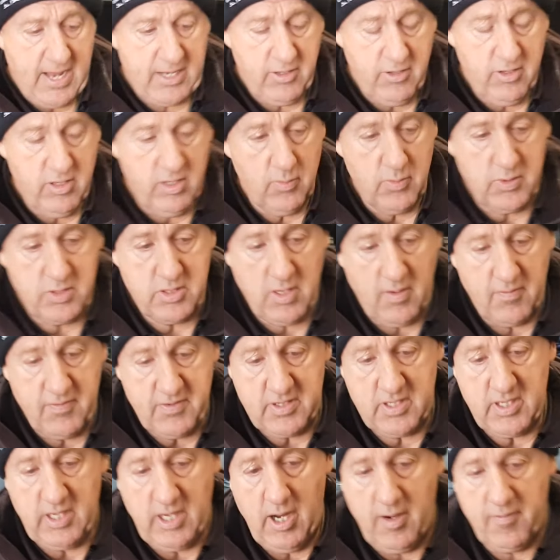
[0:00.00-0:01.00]
unit, which
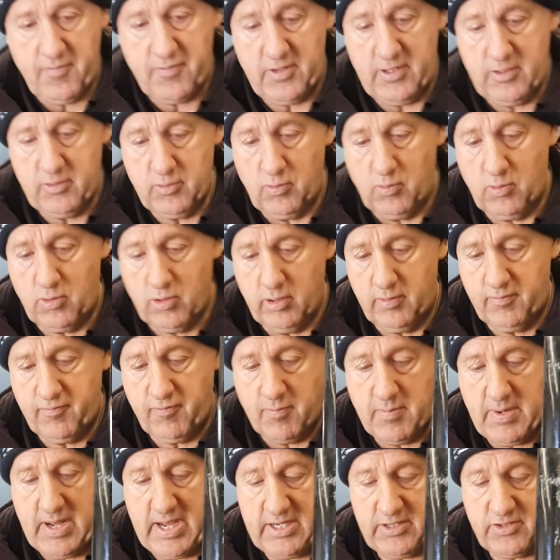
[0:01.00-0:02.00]
obviously hopefully is all good
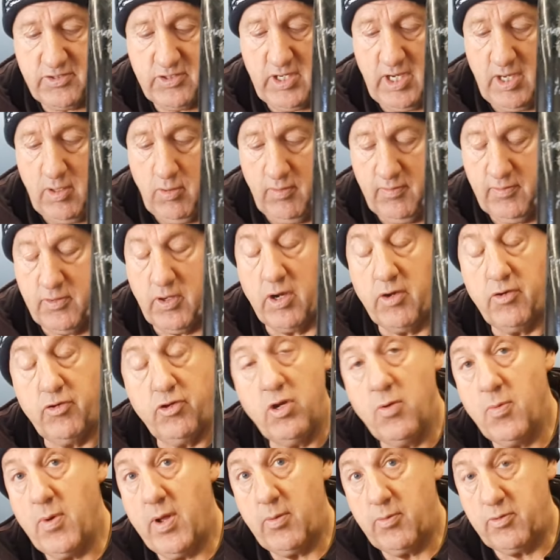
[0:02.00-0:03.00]
from last year. We've got a
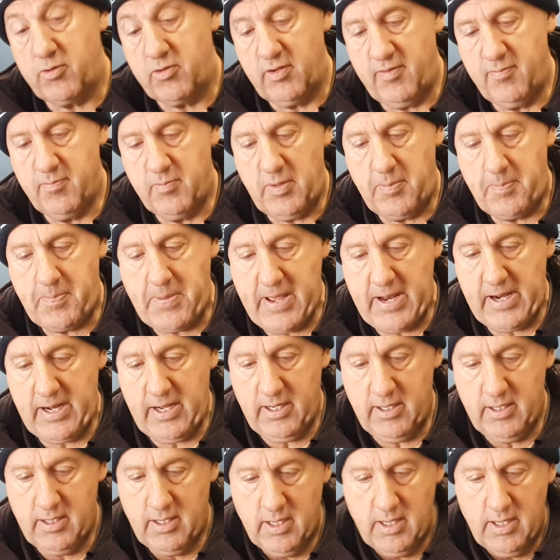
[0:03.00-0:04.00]
new one which will even be
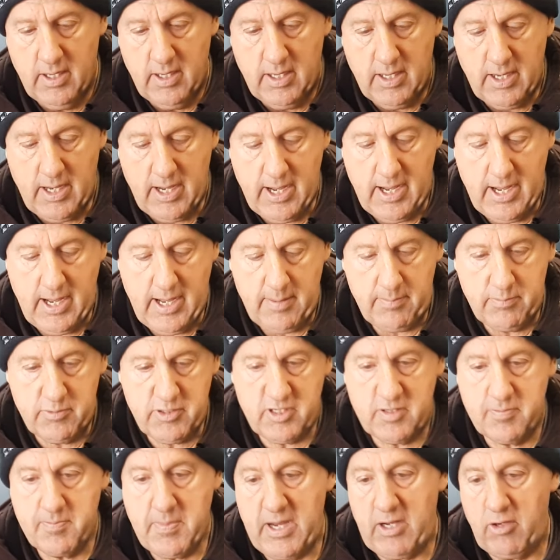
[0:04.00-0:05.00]
better. Um,
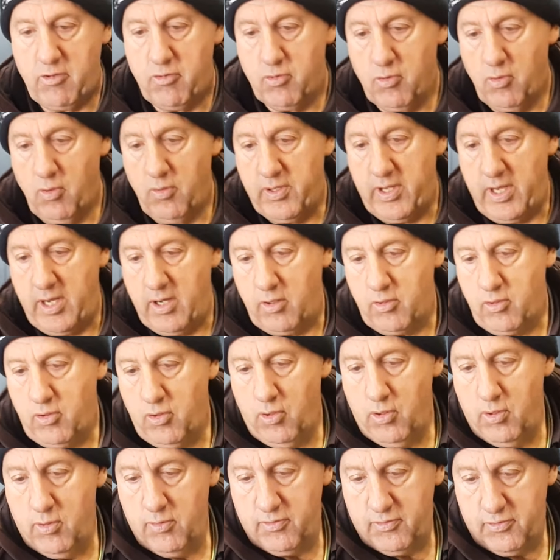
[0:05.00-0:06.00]
just make sure that our
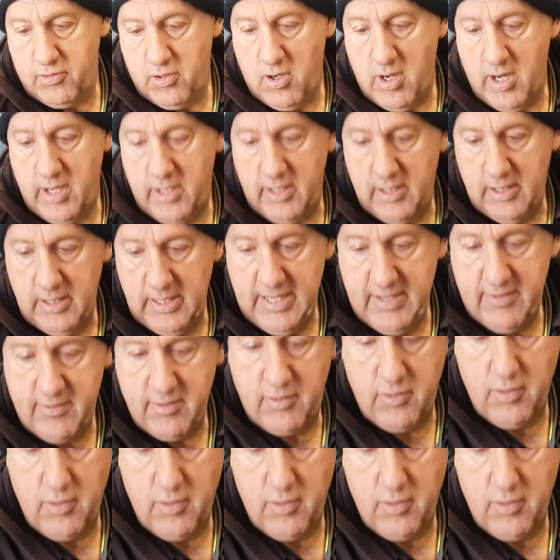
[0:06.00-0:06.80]
coil's tight, the leads are